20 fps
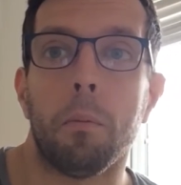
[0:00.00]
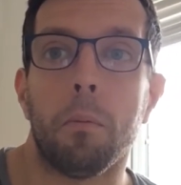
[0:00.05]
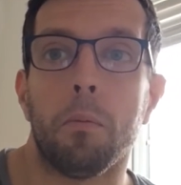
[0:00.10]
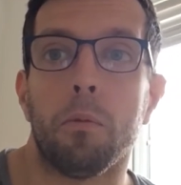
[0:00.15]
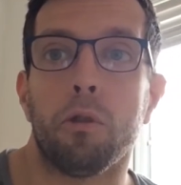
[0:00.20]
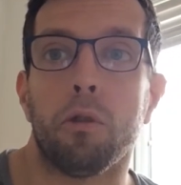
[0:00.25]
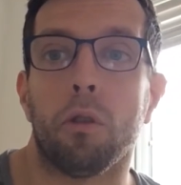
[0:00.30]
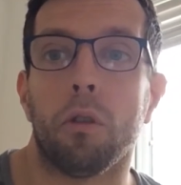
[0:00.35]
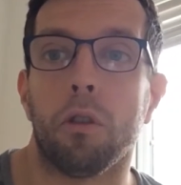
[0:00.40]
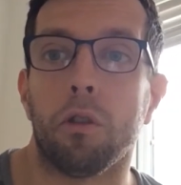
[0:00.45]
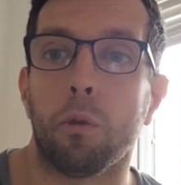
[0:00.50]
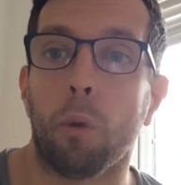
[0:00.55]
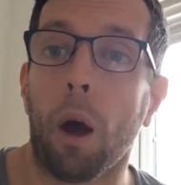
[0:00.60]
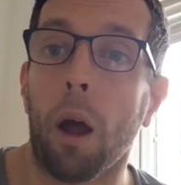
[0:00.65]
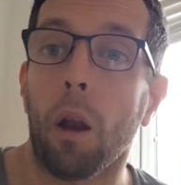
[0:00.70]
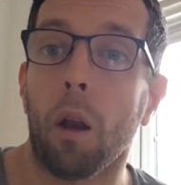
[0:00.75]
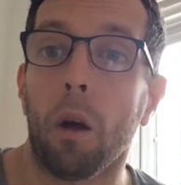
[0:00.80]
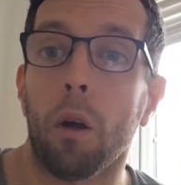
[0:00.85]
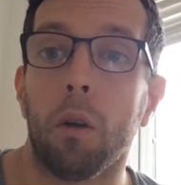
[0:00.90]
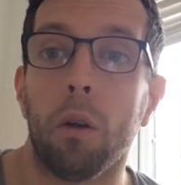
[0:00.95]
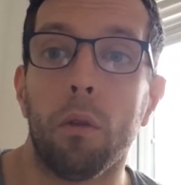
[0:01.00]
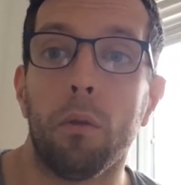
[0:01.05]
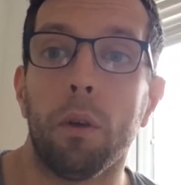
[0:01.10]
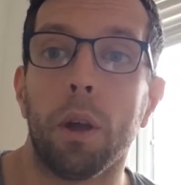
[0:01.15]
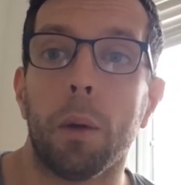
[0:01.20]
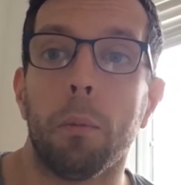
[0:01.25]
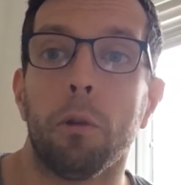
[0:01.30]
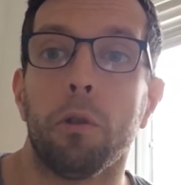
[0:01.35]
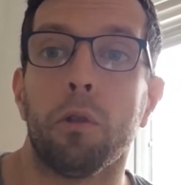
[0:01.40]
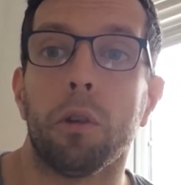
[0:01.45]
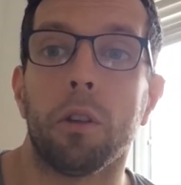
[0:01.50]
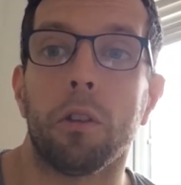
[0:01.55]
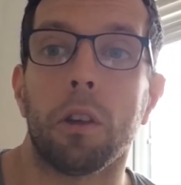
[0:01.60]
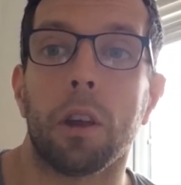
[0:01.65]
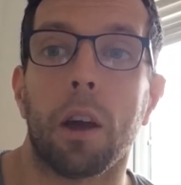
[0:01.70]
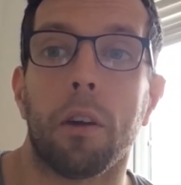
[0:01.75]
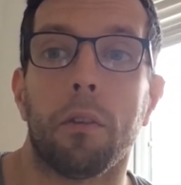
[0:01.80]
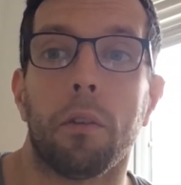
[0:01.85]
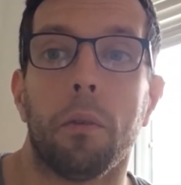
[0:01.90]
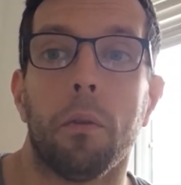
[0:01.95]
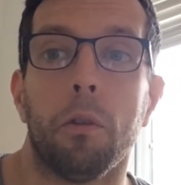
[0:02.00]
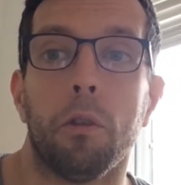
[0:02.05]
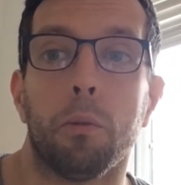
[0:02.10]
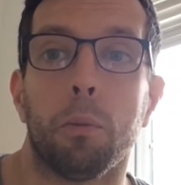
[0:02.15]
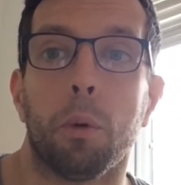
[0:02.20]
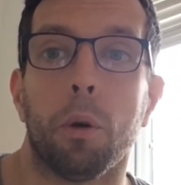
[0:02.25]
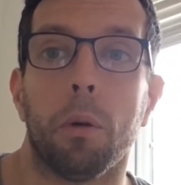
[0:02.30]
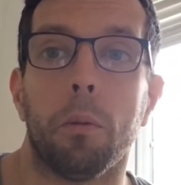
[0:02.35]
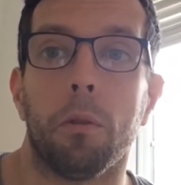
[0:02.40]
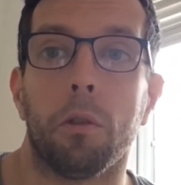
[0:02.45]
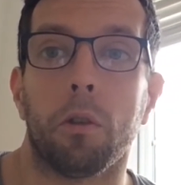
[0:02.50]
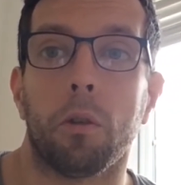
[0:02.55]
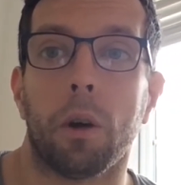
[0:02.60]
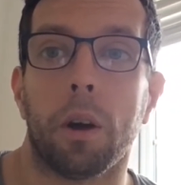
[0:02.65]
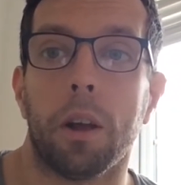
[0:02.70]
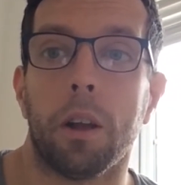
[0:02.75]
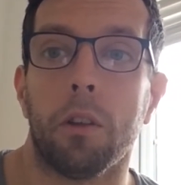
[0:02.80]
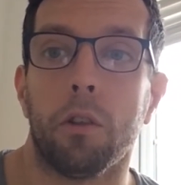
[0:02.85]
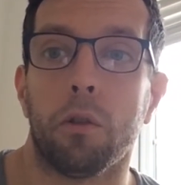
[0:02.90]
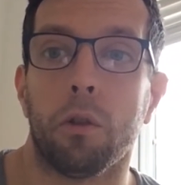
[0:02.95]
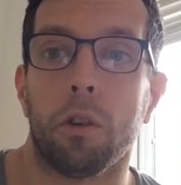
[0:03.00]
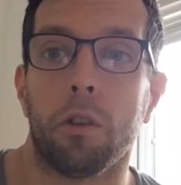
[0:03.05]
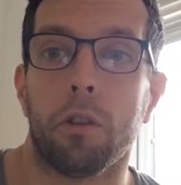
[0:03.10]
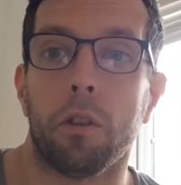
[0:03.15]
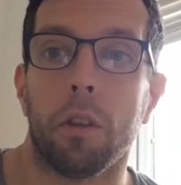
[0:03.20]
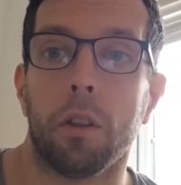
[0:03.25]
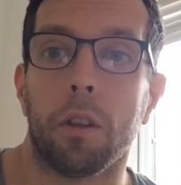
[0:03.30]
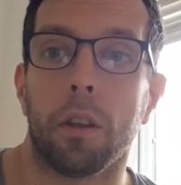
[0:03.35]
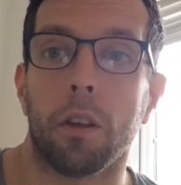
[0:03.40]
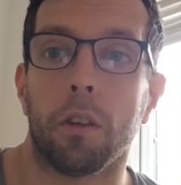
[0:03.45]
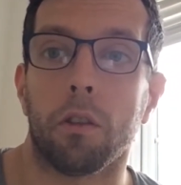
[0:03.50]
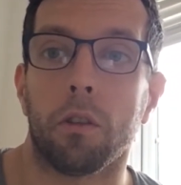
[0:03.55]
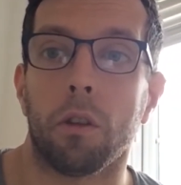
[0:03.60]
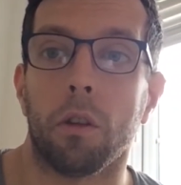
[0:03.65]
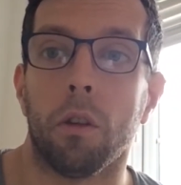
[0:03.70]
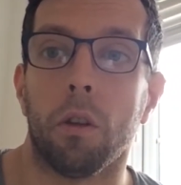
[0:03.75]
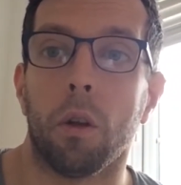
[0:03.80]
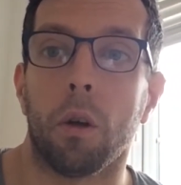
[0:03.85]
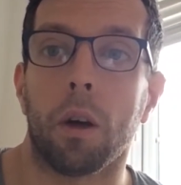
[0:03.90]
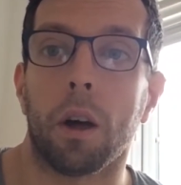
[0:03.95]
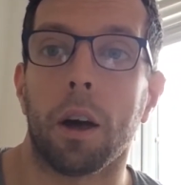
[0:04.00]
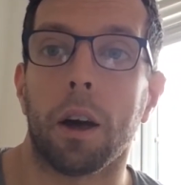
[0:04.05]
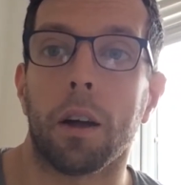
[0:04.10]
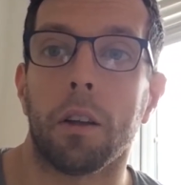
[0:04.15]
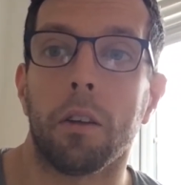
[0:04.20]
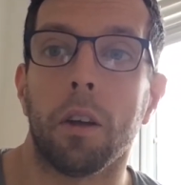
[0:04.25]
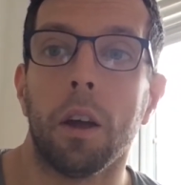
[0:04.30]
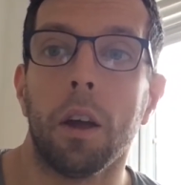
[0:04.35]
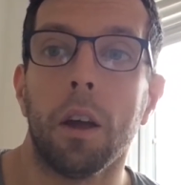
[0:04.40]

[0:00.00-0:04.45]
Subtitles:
So there's quite a lot of lovely imagery to get from this poem. There's quite interesting things to look at.